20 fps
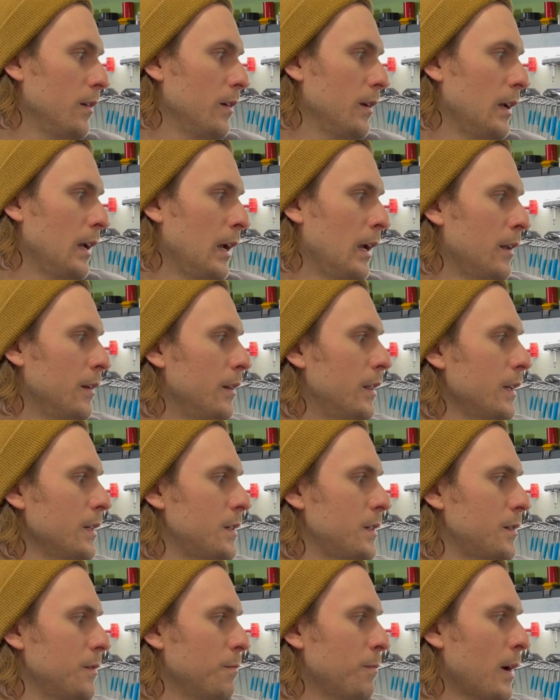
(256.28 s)
And
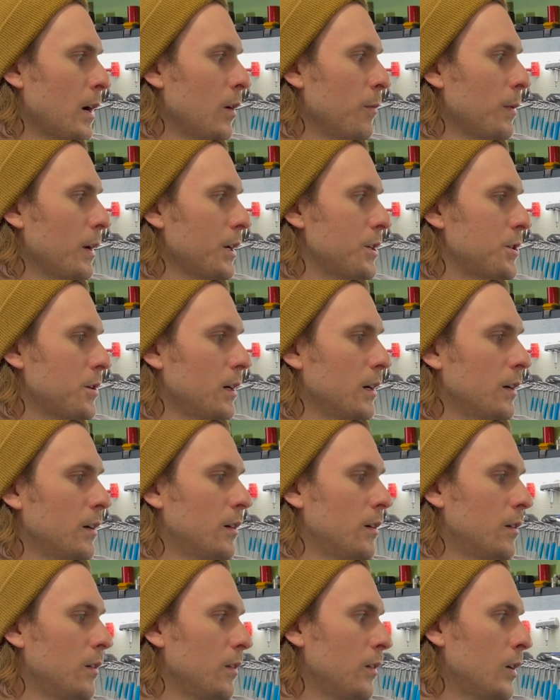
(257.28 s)
this mountain bike
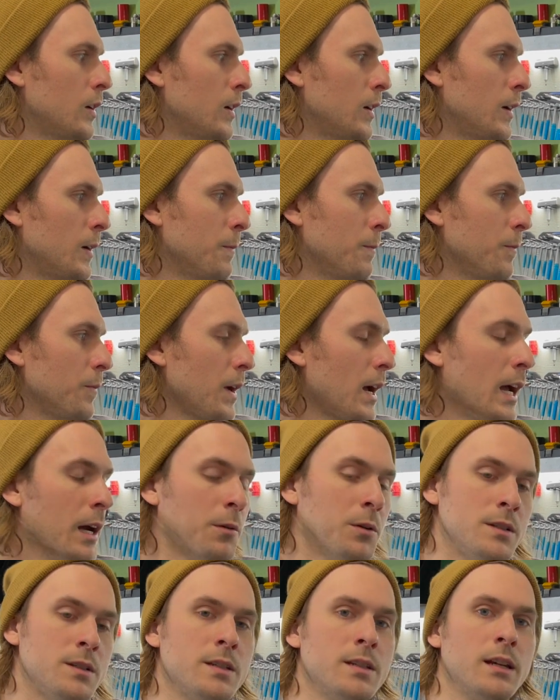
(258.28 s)
trail, I
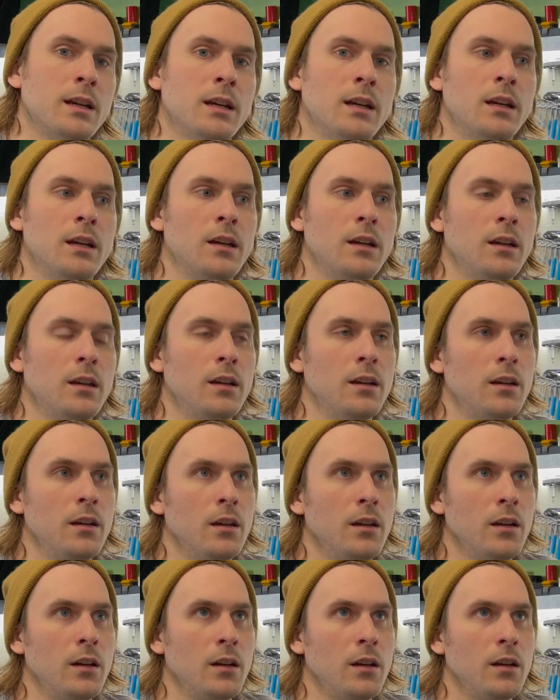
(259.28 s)
would say,
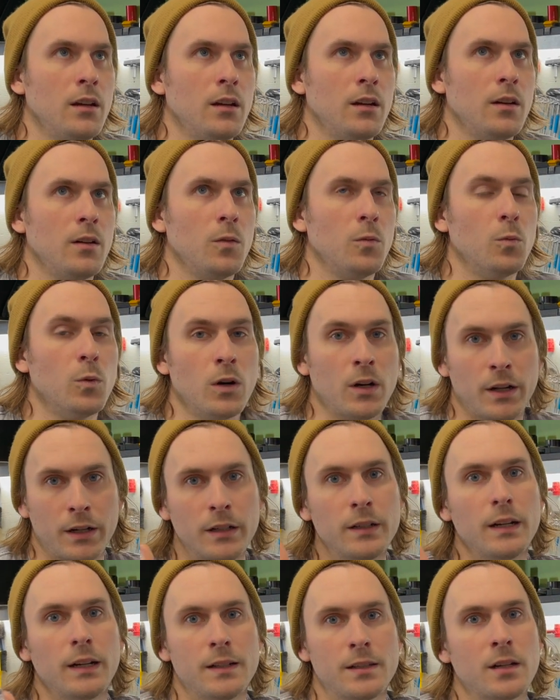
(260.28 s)

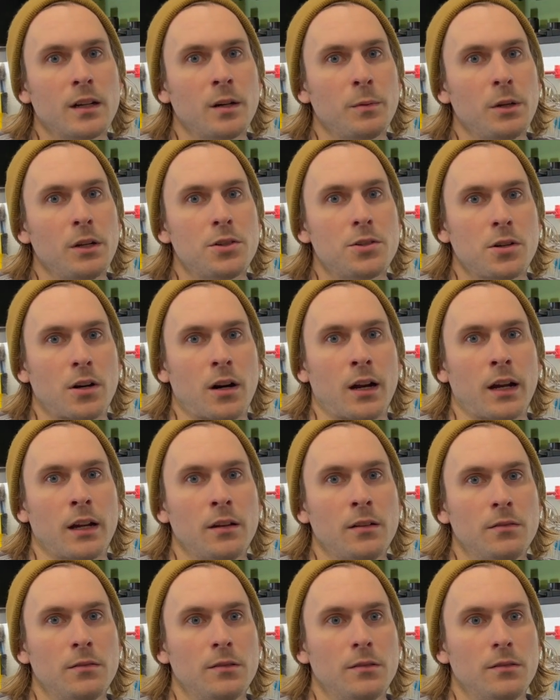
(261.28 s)
one, it's gonna be dry,
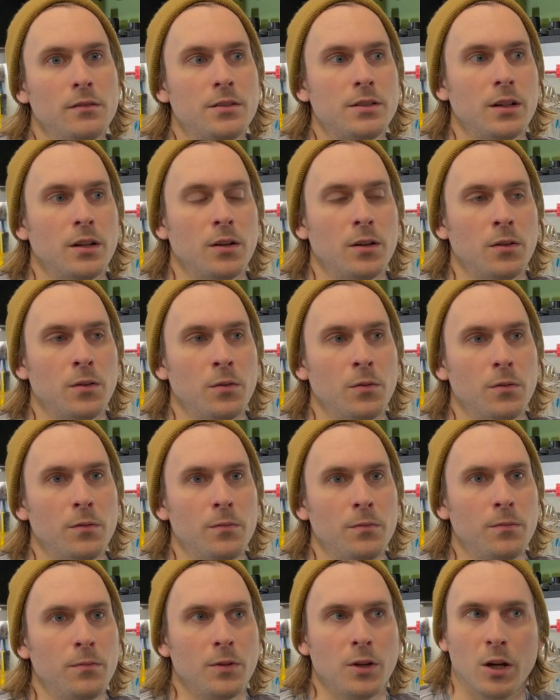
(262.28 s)
so
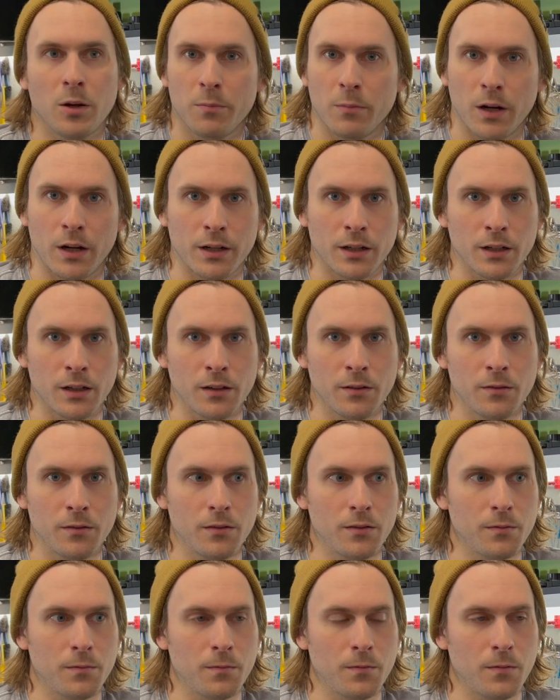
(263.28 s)
no mudding,
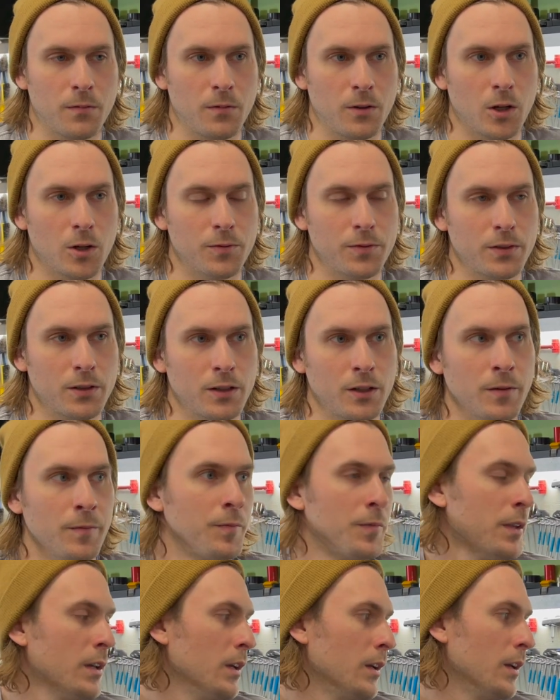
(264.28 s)
hopefully.
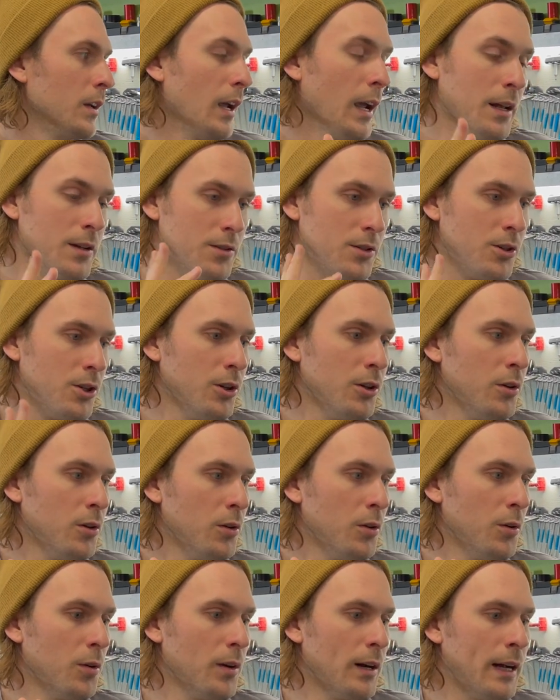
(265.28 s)
And
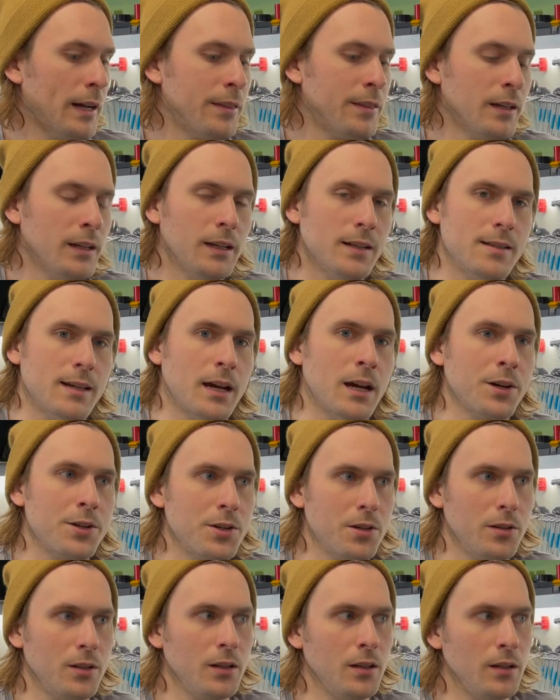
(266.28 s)
two, I think it's
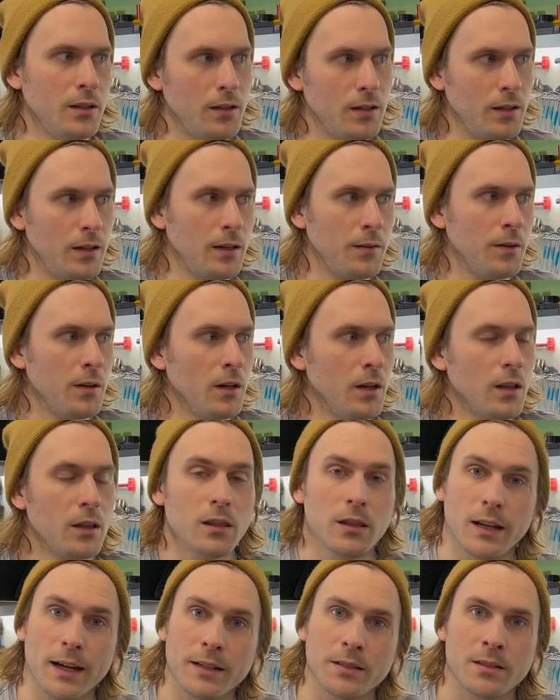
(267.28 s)
actually
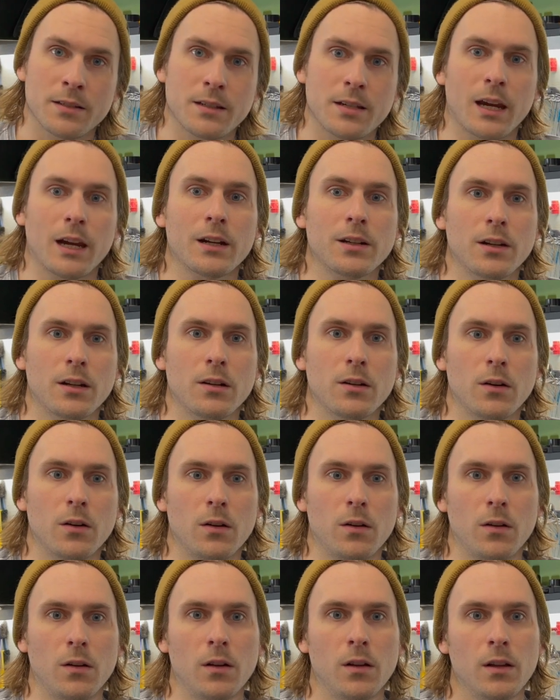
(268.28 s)
less
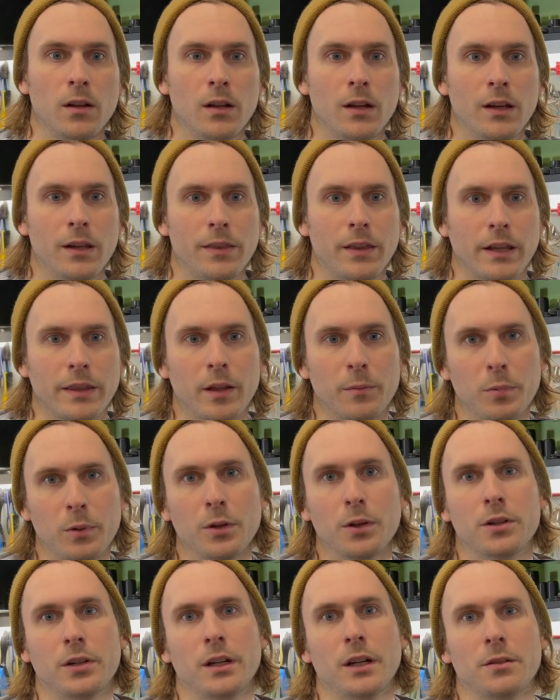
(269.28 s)
technical than the
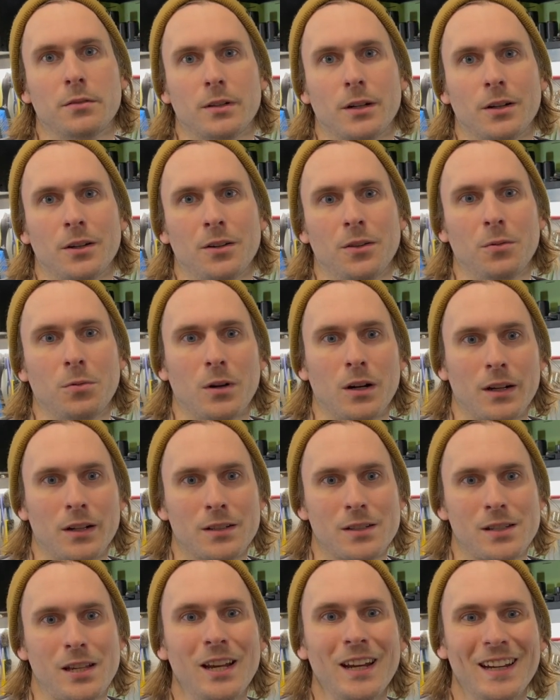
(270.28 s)
Blue Creek Road
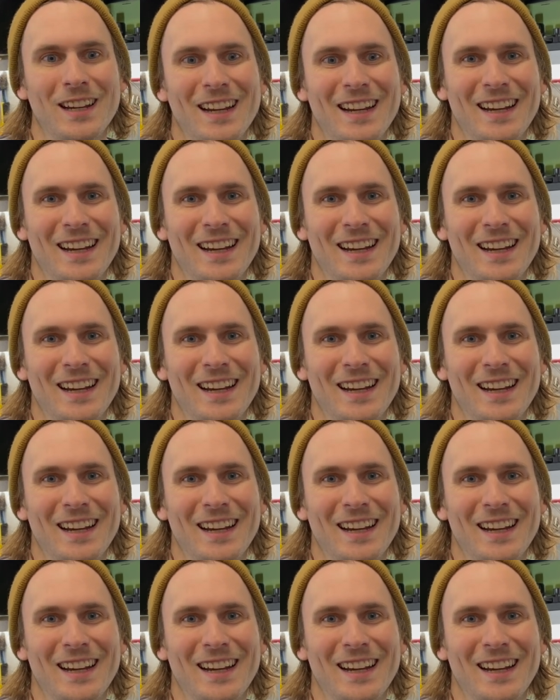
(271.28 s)
was,